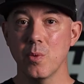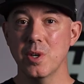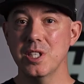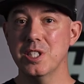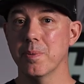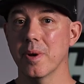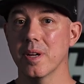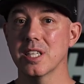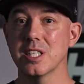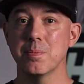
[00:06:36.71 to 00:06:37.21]

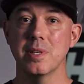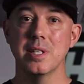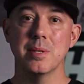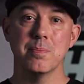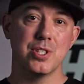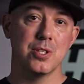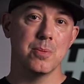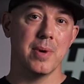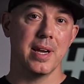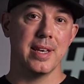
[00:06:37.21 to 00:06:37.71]
which brings me
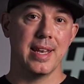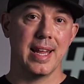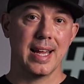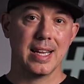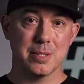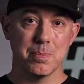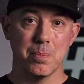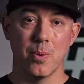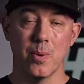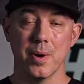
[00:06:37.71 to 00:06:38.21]
to my
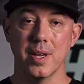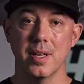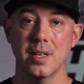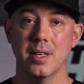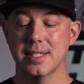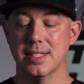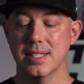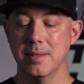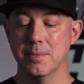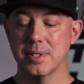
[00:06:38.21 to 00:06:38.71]
next point. It
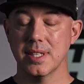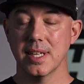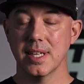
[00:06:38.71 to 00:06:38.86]
seems